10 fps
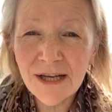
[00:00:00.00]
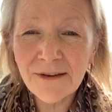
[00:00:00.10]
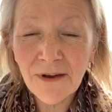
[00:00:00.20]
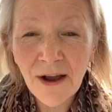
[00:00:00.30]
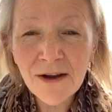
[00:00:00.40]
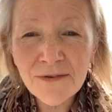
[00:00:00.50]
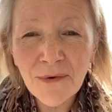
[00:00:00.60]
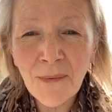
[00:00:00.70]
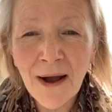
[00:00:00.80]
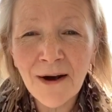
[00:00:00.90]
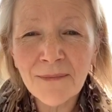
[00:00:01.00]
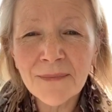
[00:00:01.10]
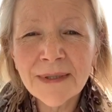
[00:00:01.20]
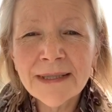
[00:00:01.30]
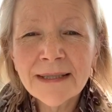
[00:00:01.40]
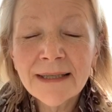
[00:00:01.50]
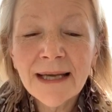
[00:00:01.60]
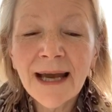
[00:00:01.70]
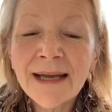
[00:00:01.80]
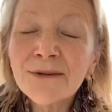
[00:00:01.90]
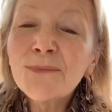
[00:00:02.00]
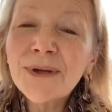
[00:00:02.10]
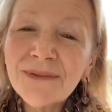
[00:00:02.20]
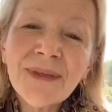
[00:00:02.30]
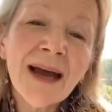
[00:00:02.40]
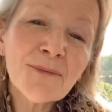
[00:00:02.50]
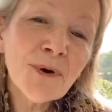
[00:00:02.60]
of overwhelm? And with that,